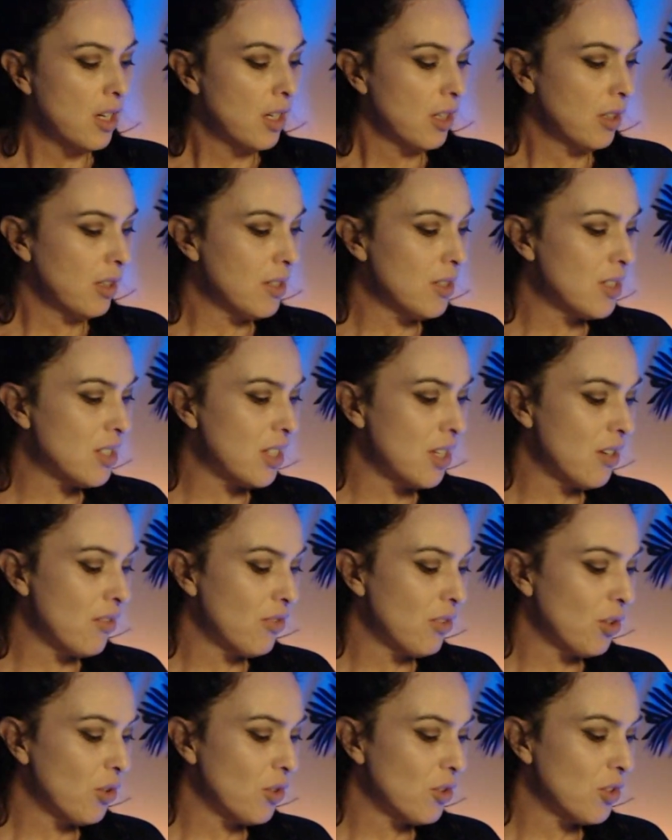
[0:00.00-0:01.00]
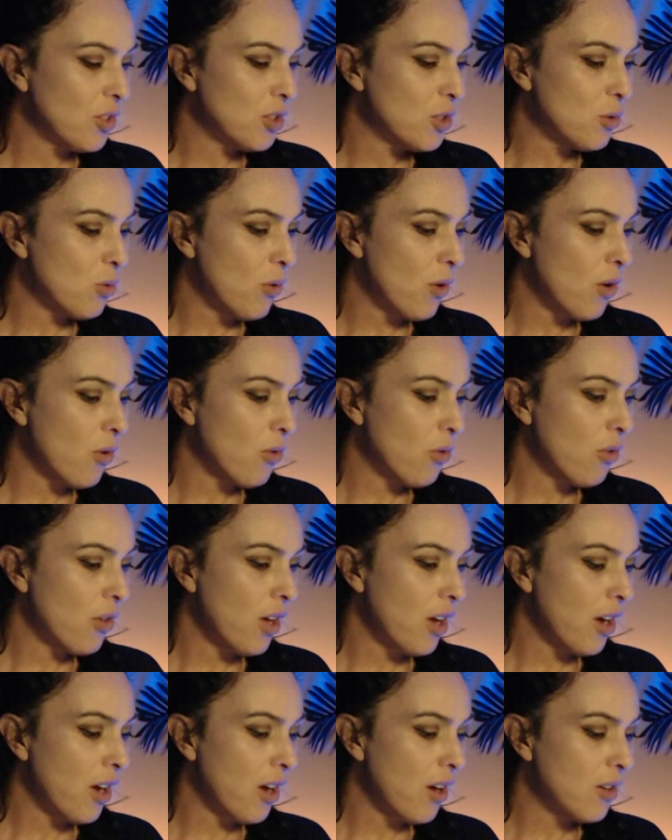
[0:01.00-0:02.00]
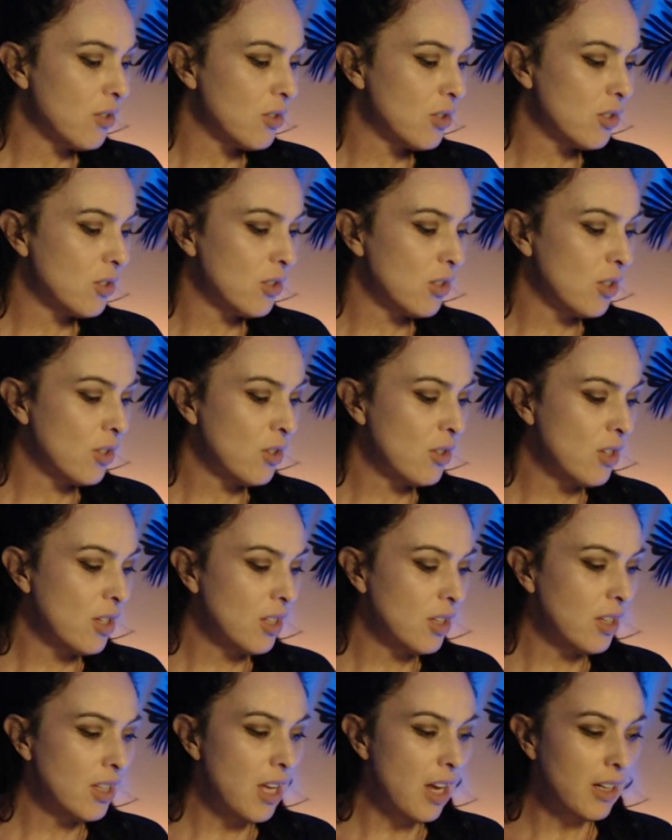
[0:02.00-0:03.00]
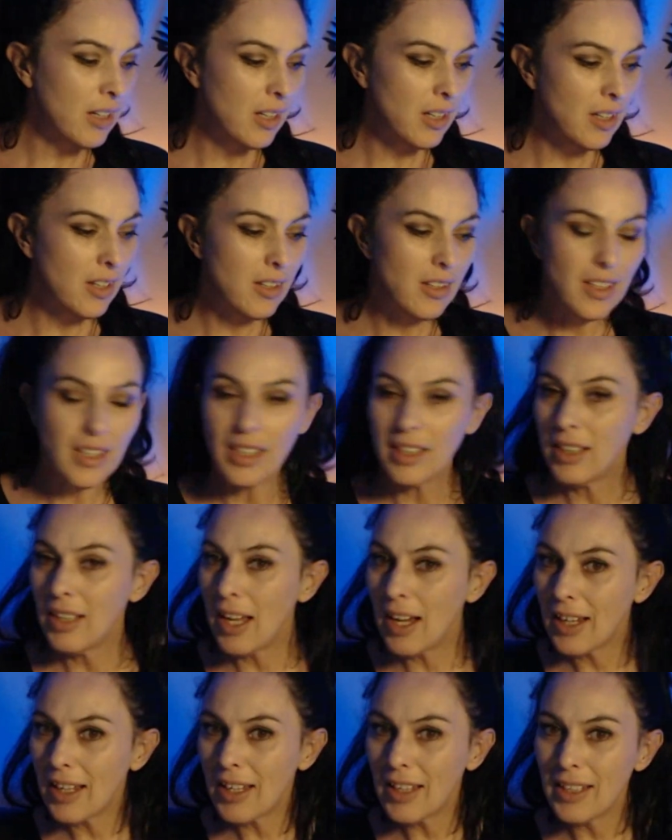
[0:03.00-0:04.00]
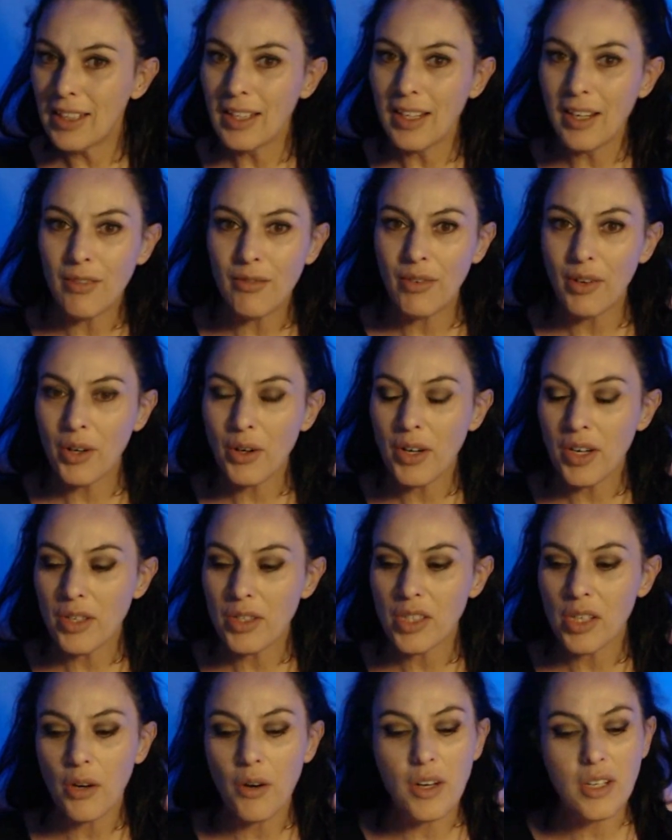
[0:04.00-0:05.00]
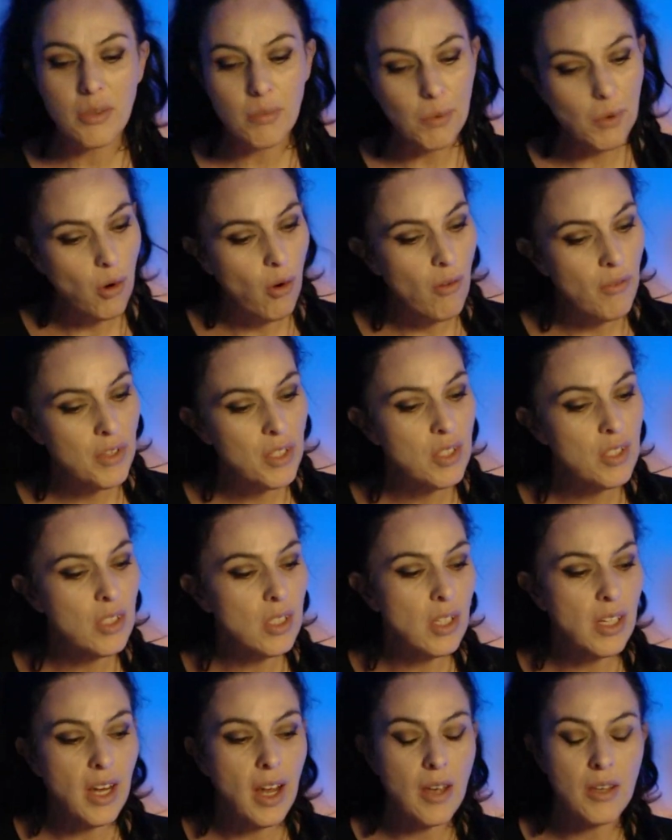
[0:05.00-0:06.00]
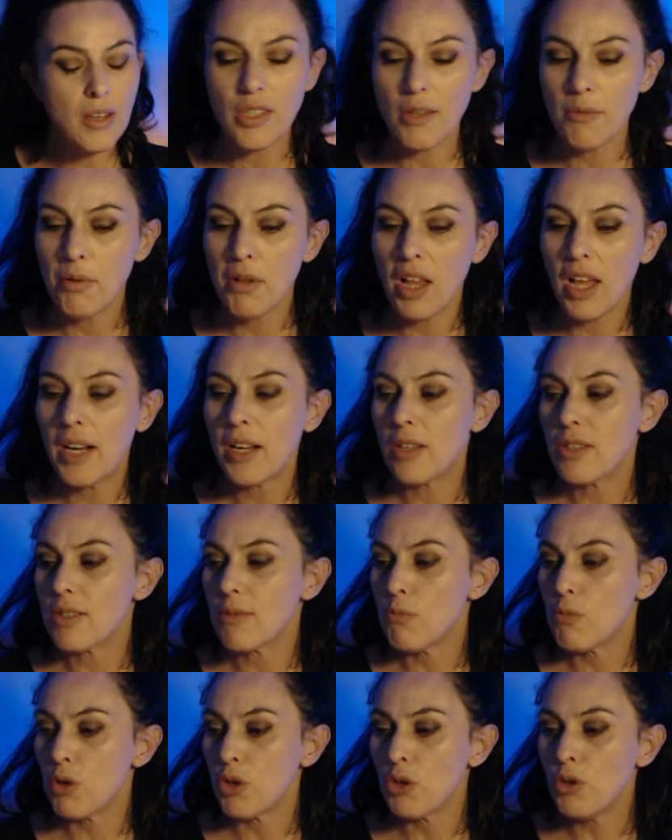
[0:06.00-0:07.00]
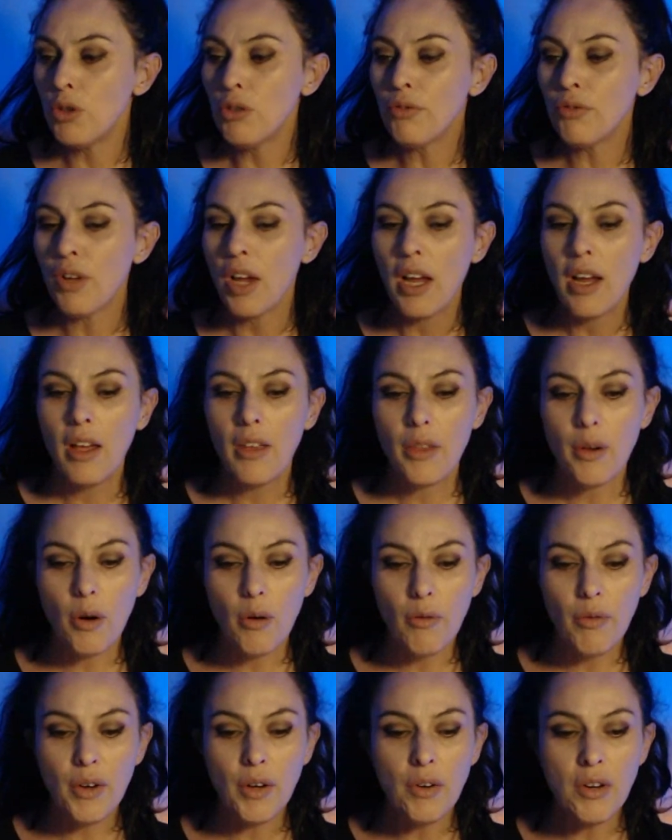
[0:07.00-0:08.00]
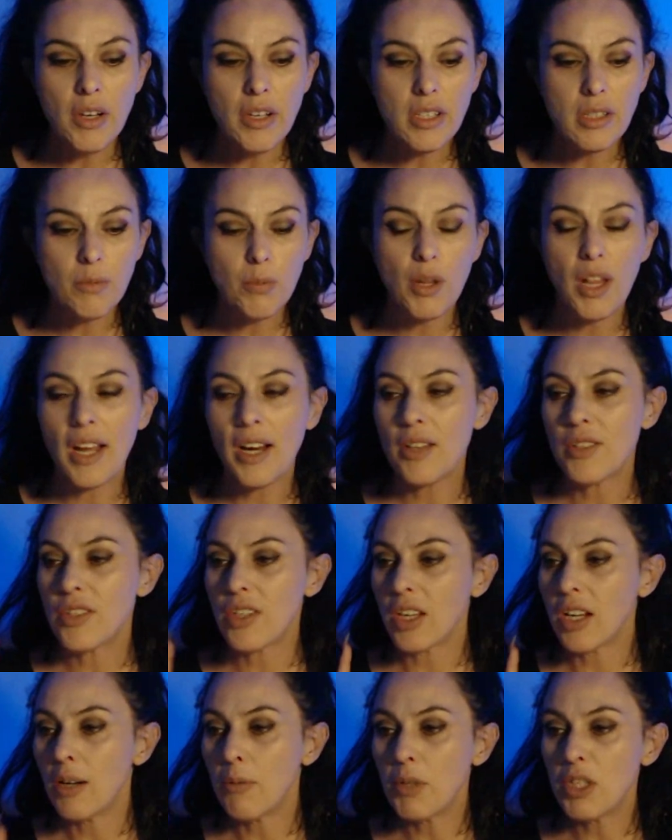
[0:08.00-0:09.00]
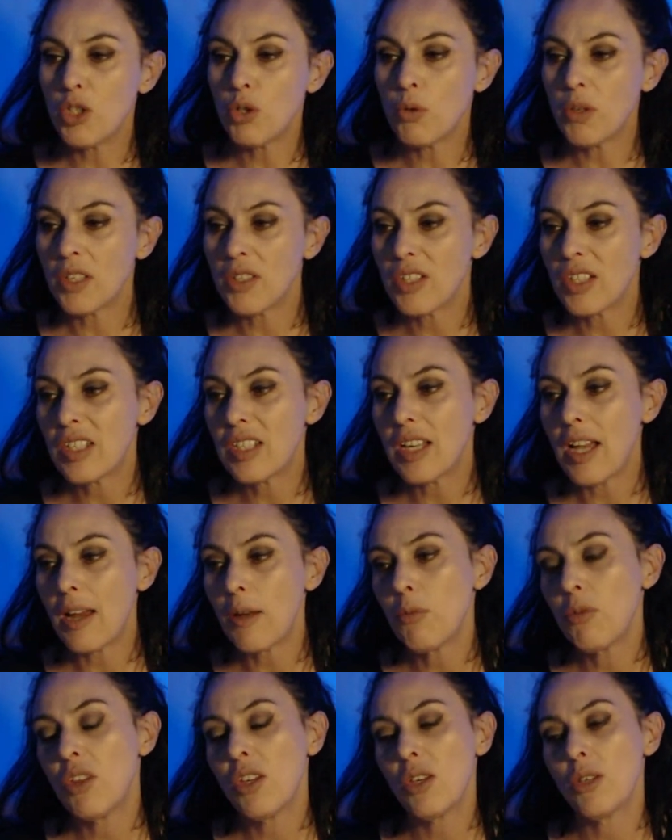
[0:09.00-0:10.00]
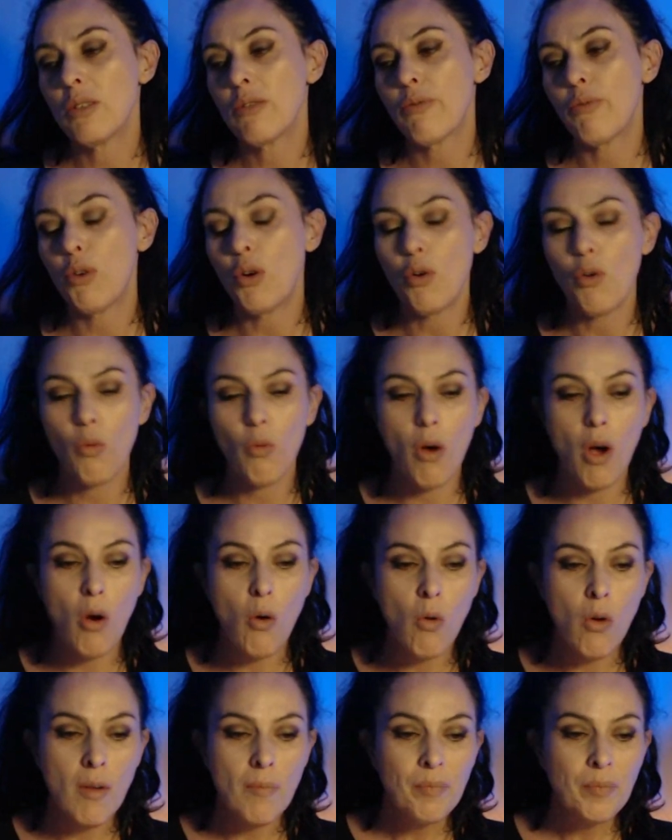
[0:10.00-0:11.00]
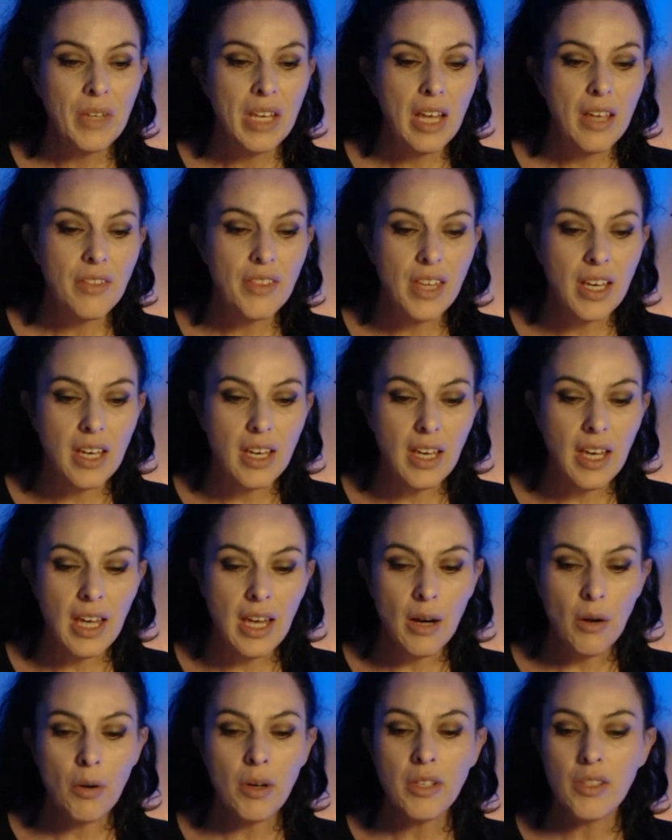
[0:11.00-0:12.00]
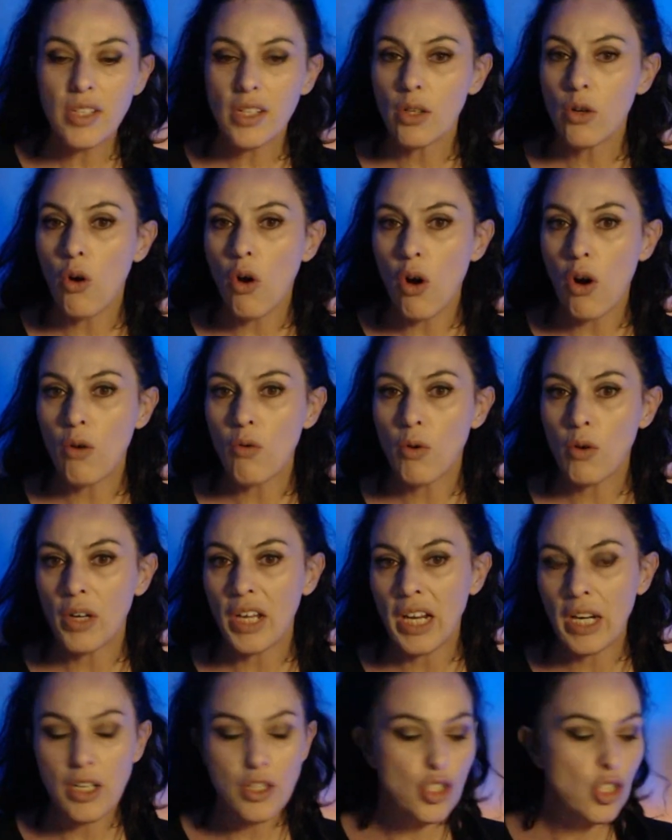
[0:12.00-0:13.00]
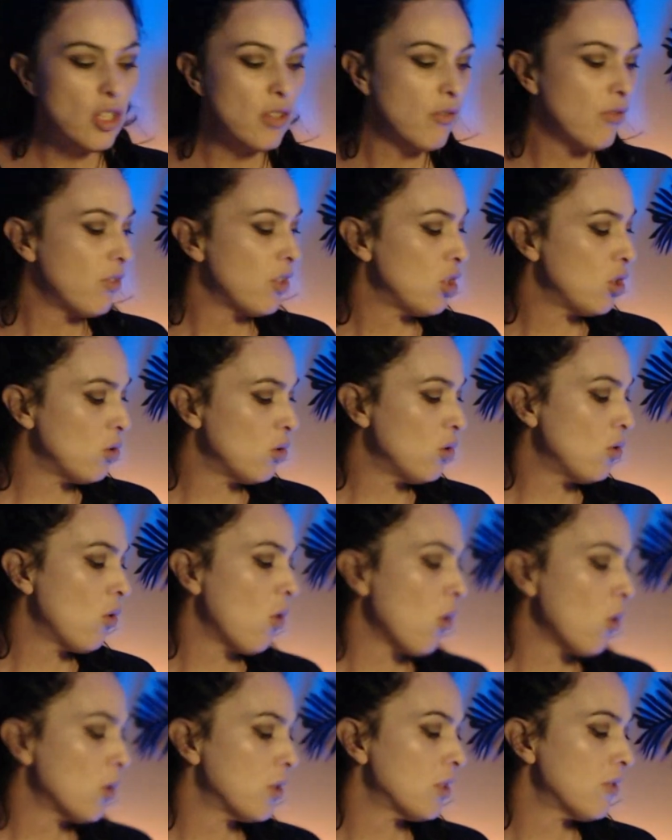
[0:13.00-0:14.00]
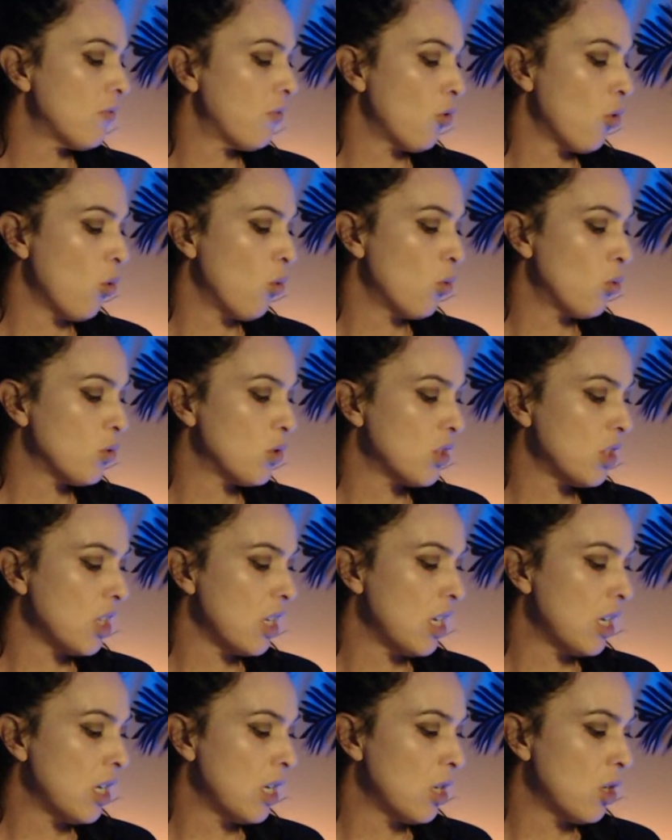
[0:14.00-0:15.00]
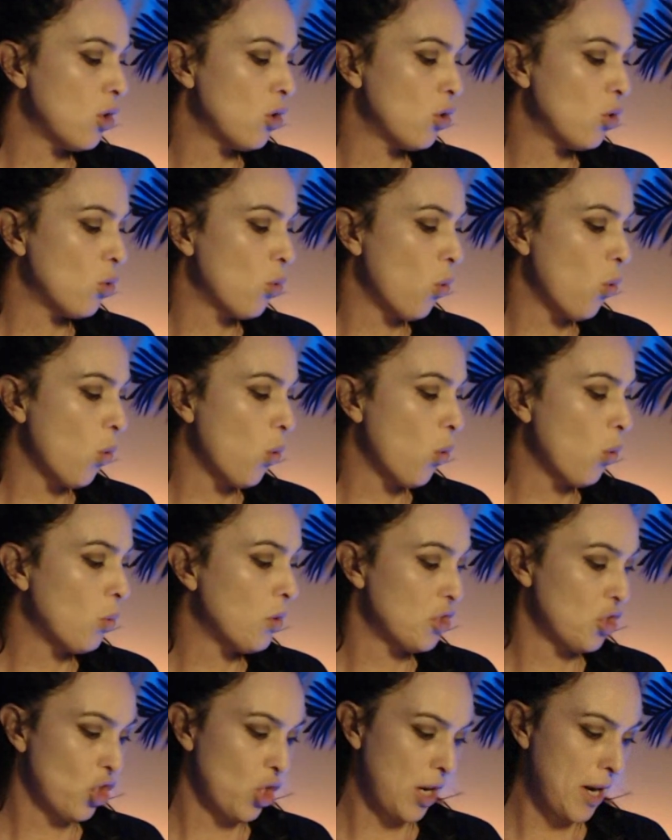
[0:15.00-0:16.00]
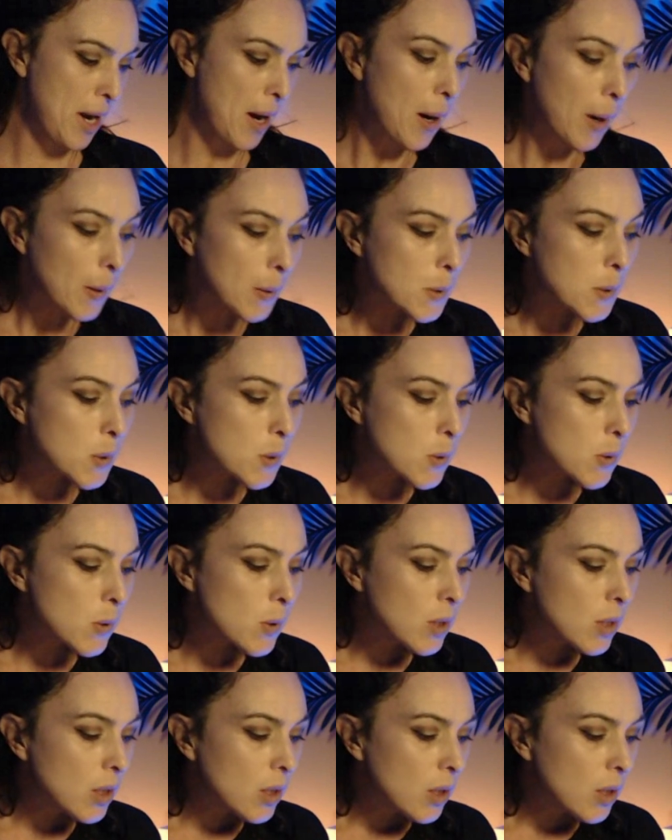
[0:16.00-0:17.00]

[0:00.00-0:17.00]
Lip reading: Let's see if you've got any 12th house. No, you're lucky. You're lucky in various areas, but obviously the planets move, there are various planets that are going to be doing same things for a while. The Aries and Chiron energy for you guys falls in your house.